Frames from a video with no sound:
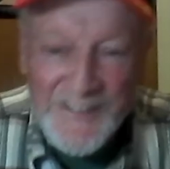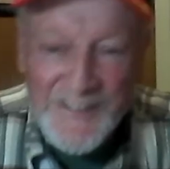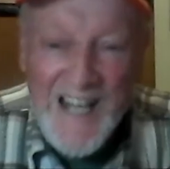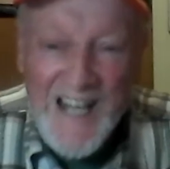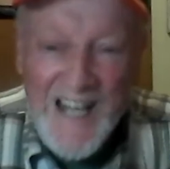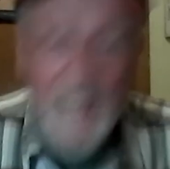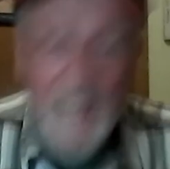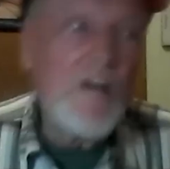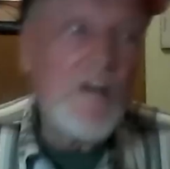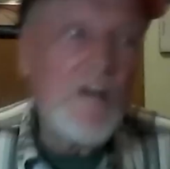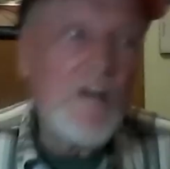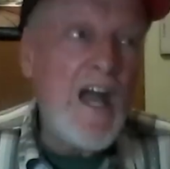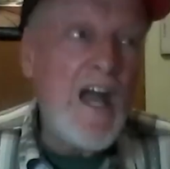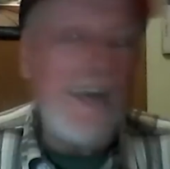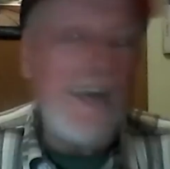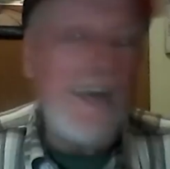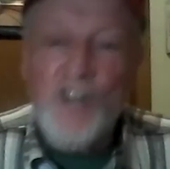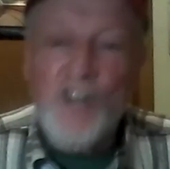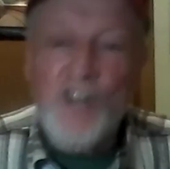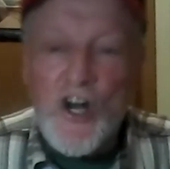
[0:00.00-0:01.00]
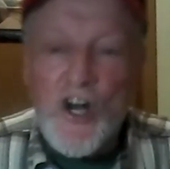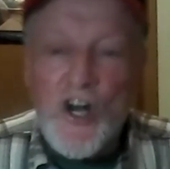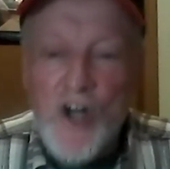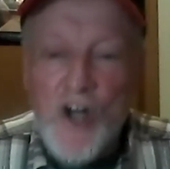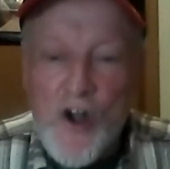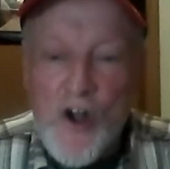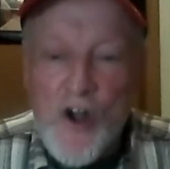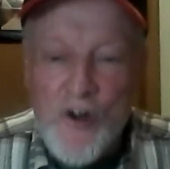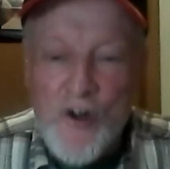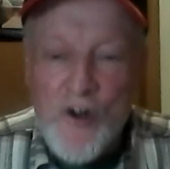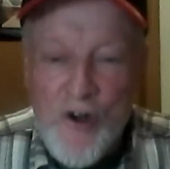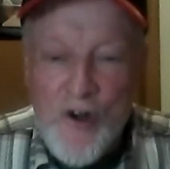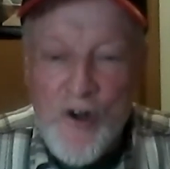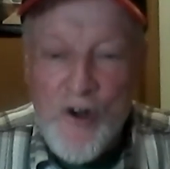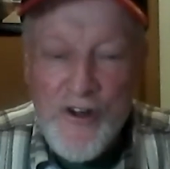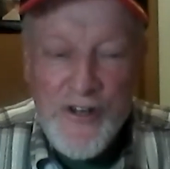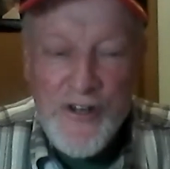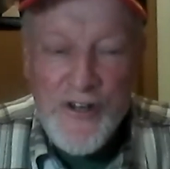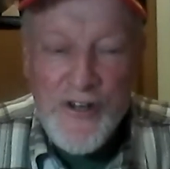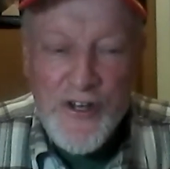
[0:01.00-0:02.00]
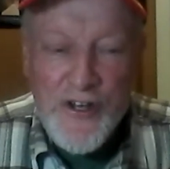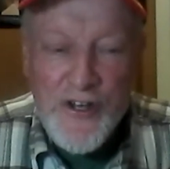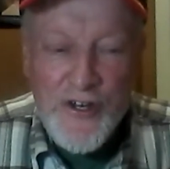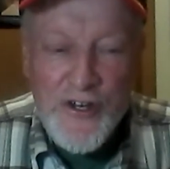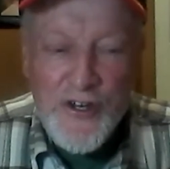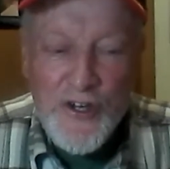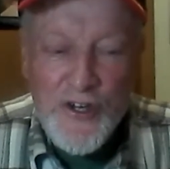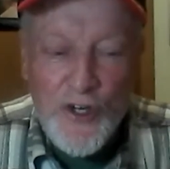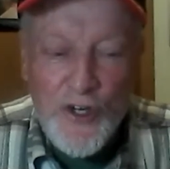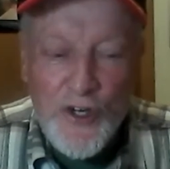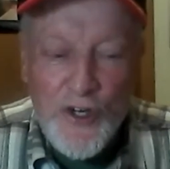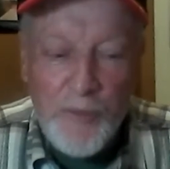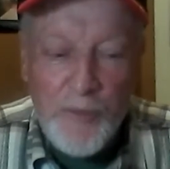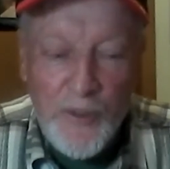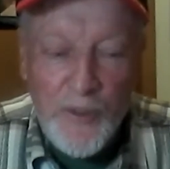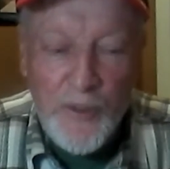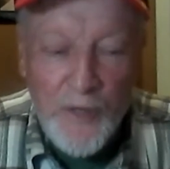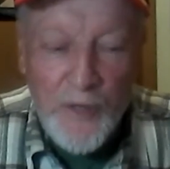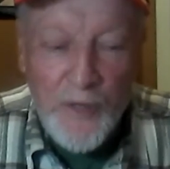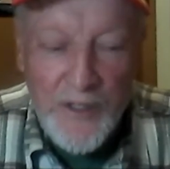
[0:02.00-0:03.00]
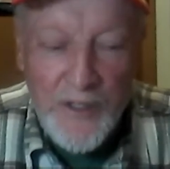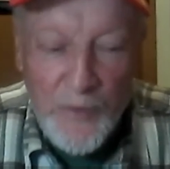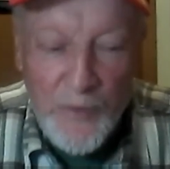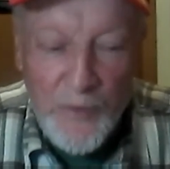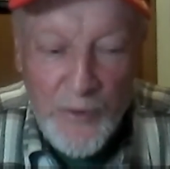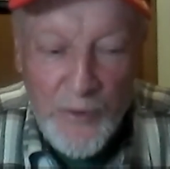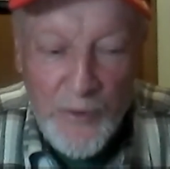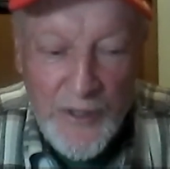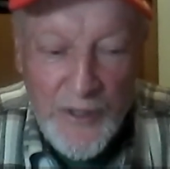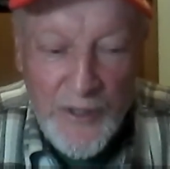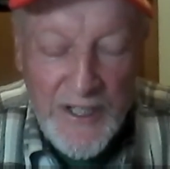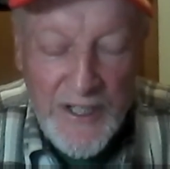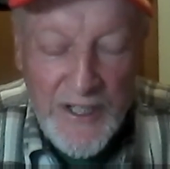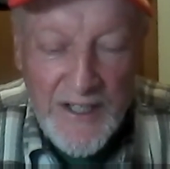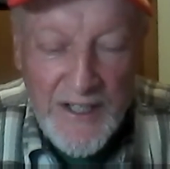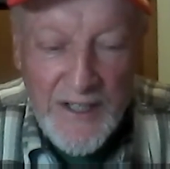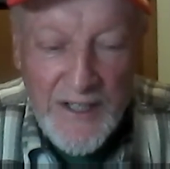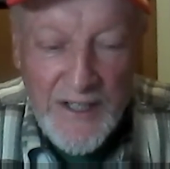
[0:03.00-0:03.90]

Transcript: If I hadn't gone R&R, Shupman would would uh,